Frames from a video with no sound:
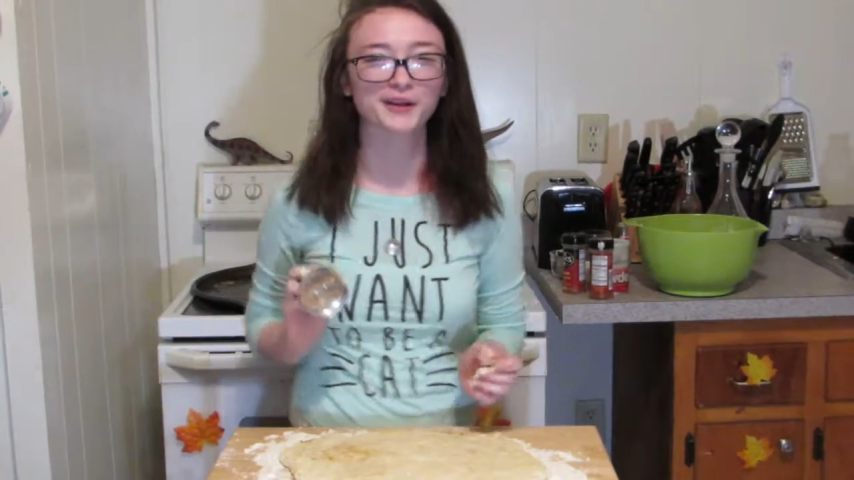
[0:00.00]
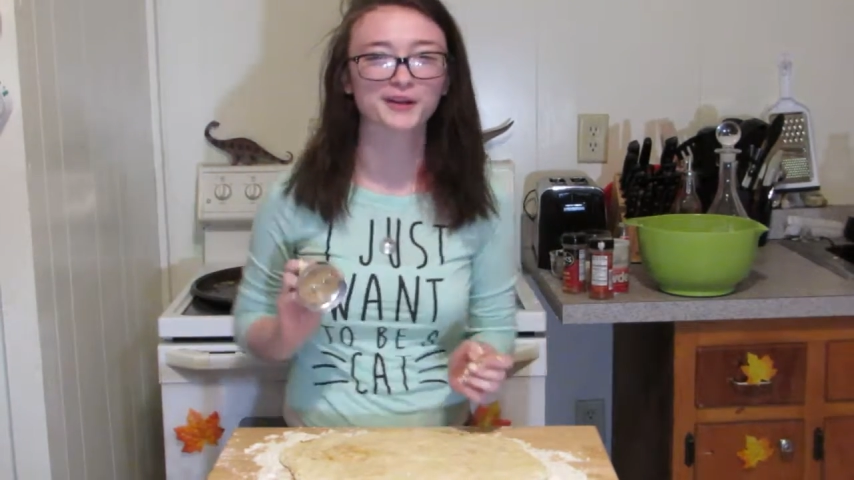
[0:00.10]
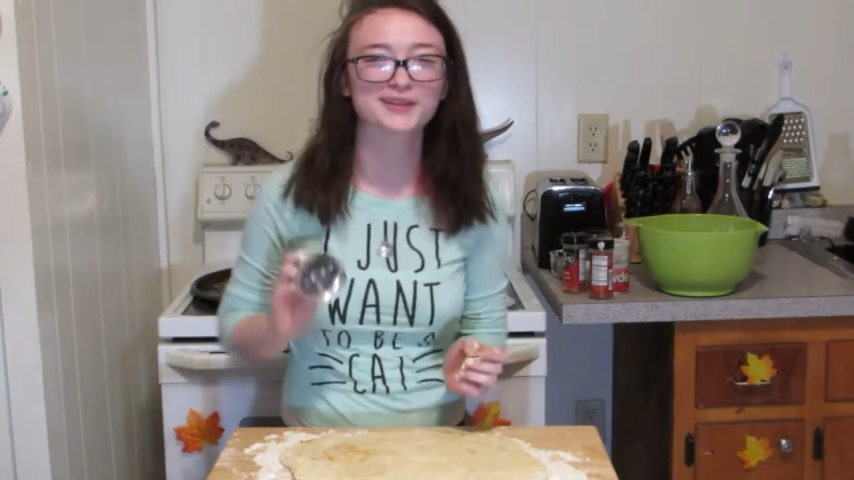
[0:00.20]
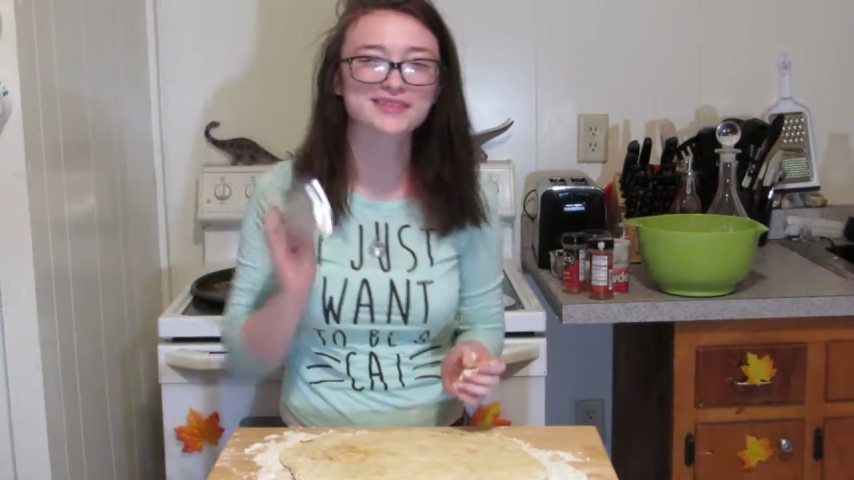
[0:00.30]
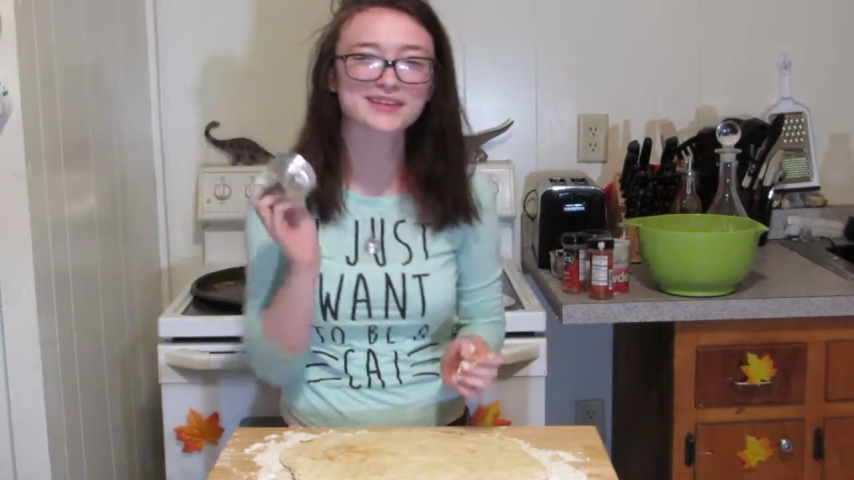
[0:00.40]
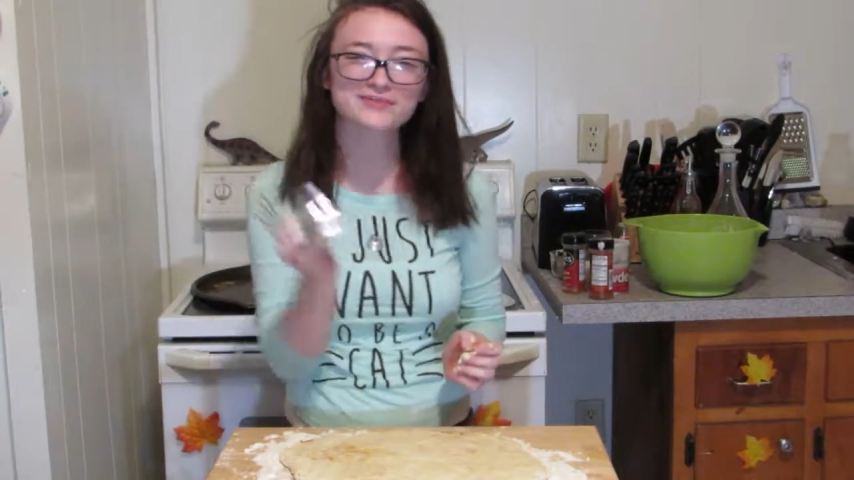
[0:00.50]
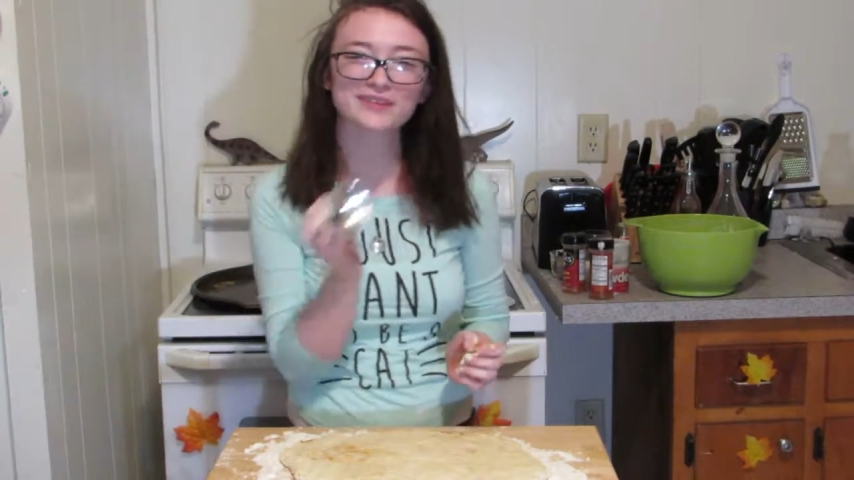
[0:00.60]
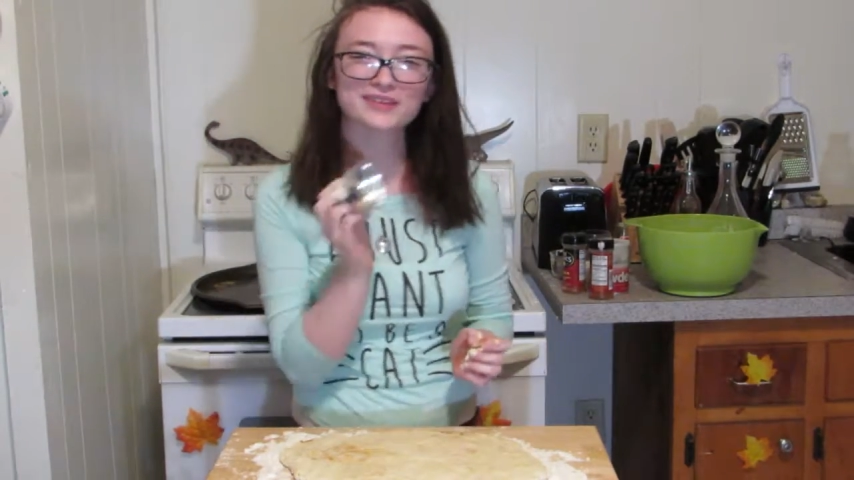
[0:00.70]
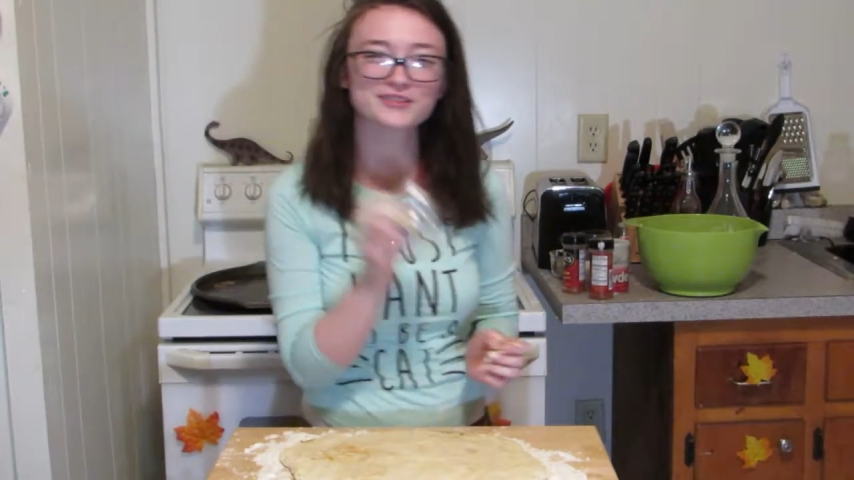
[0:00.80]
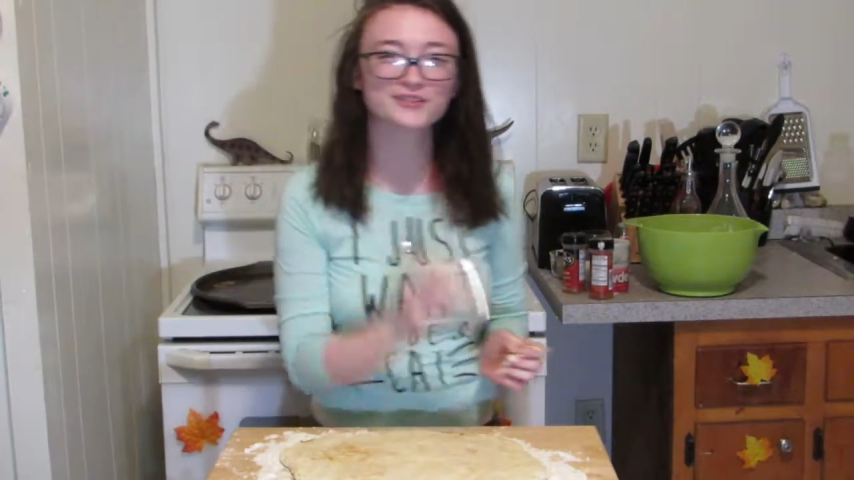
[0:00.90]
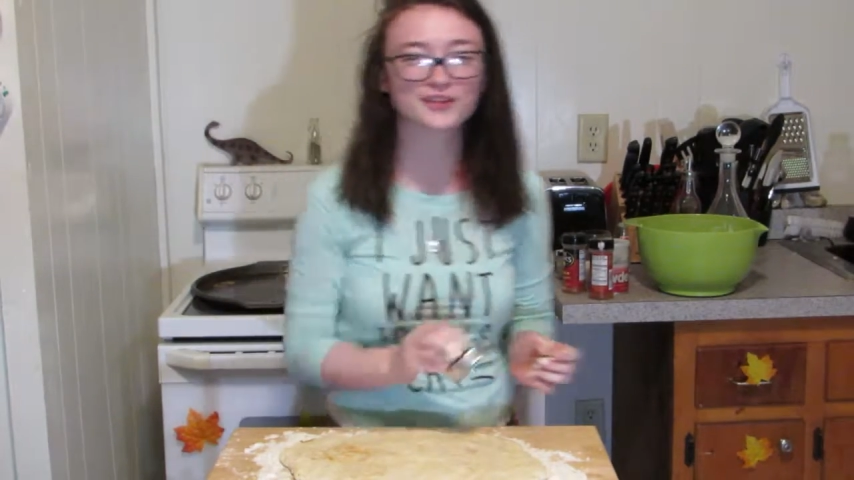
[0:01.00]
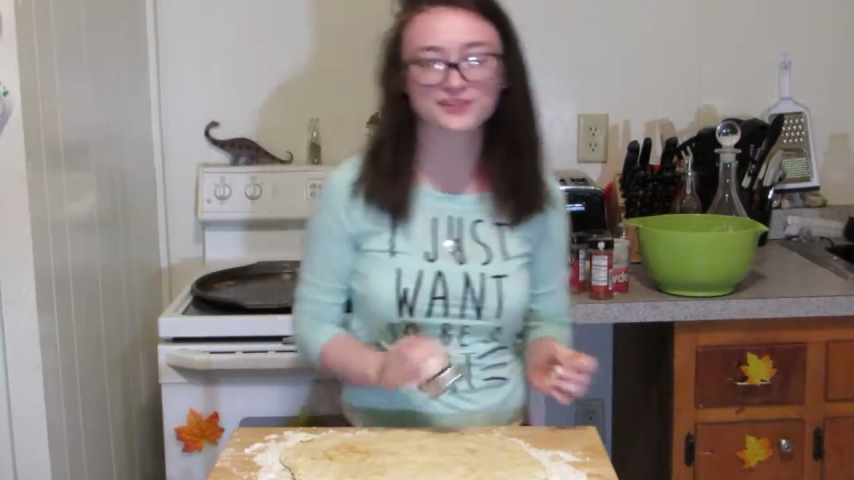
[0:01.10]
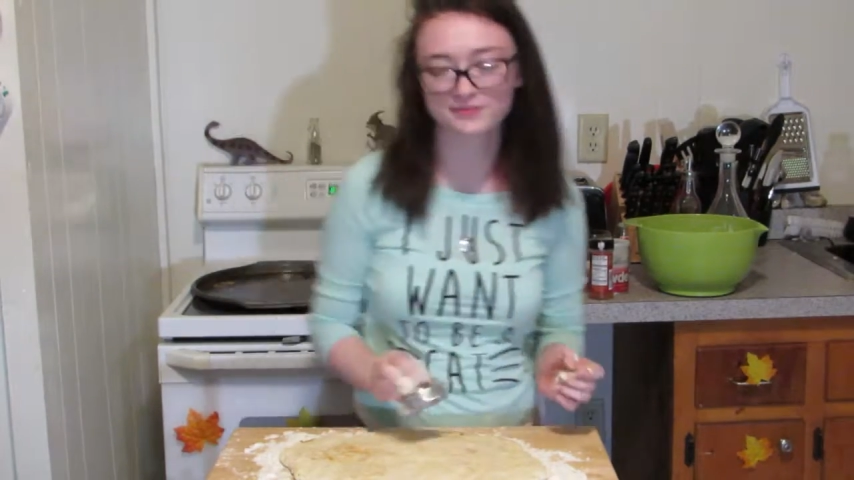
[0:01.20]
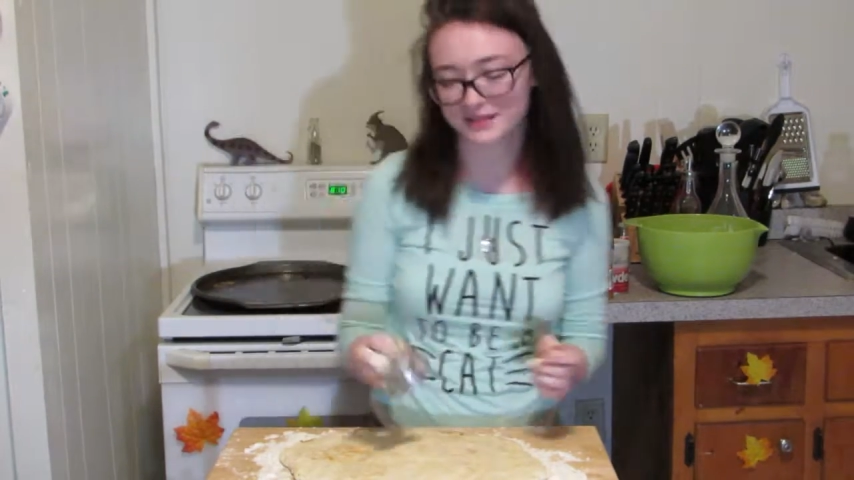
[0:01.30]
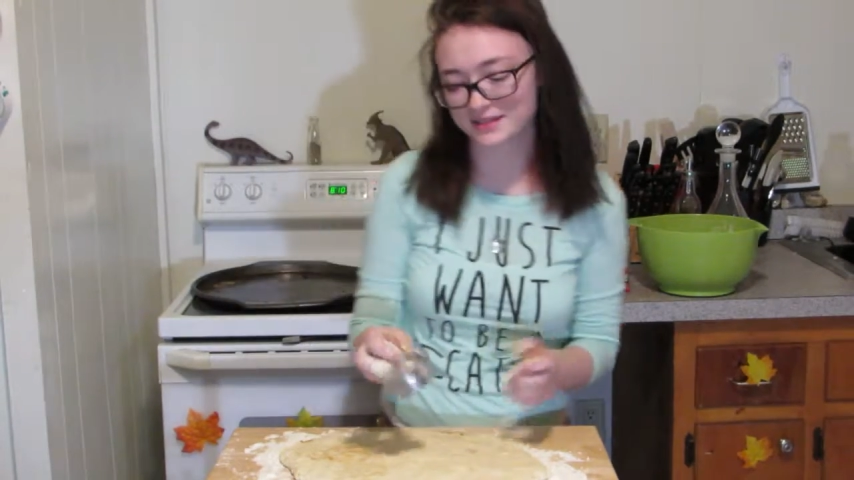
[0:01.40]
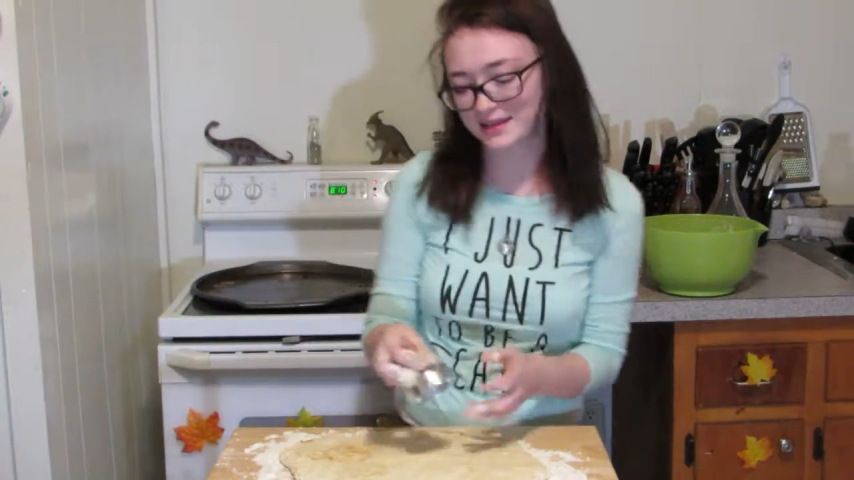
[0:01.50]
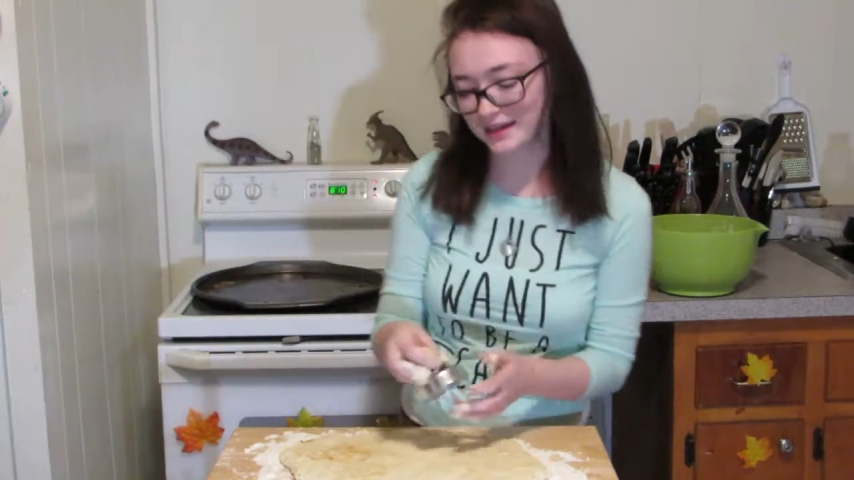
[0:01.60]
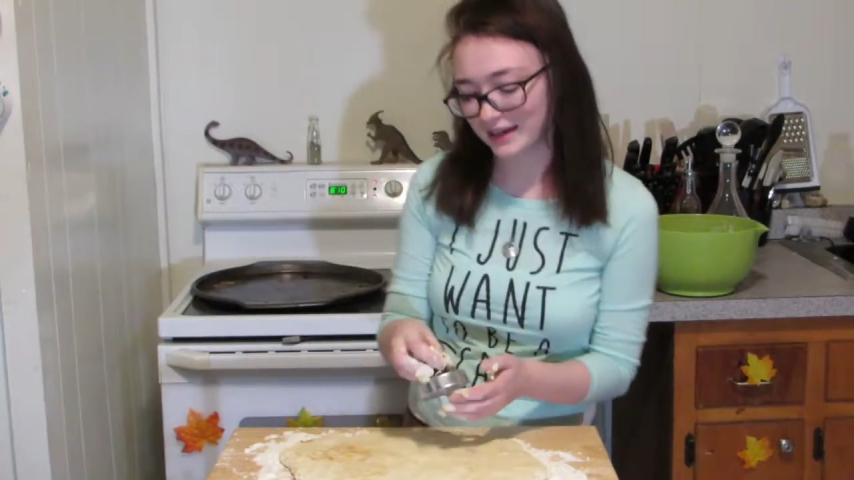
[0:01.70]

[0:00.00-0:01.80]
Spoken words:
or Christmas, but it was for Christmas.